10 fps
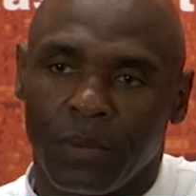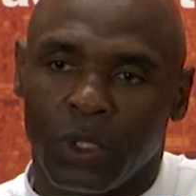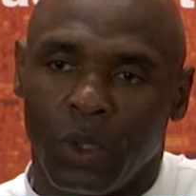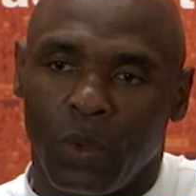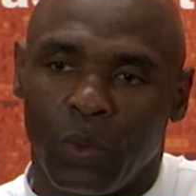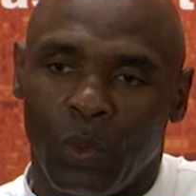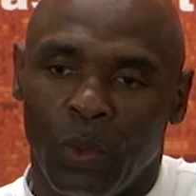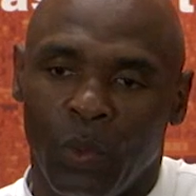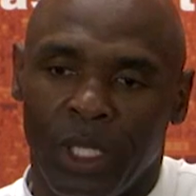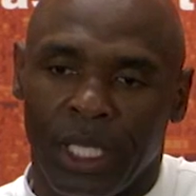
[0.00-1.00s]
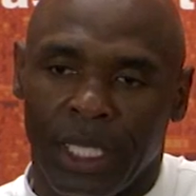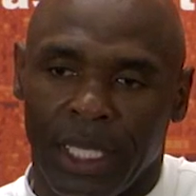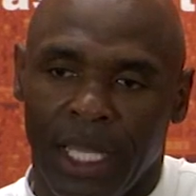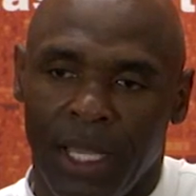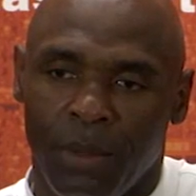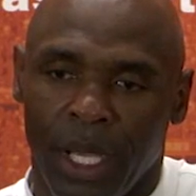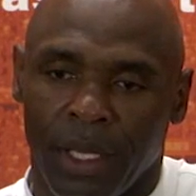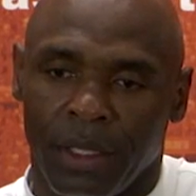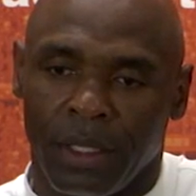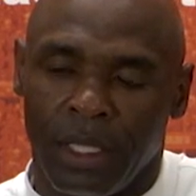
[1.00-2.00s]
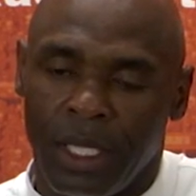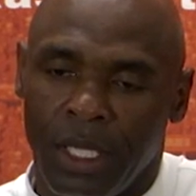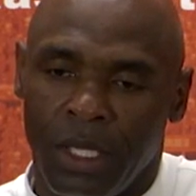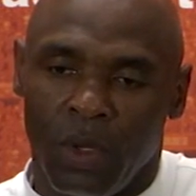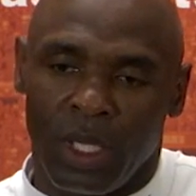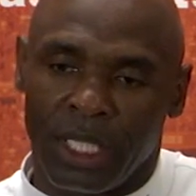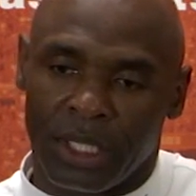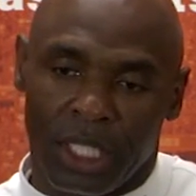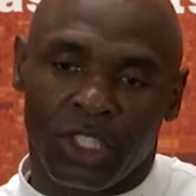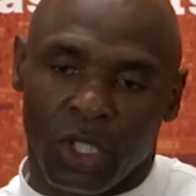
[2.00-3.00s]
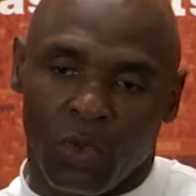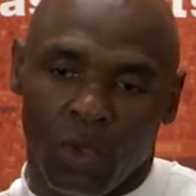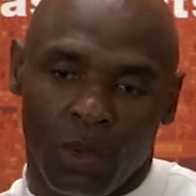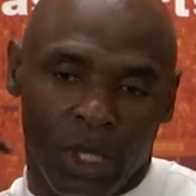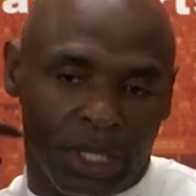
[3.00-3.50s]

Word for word: So when you look at linebacker, you know it's it's a group.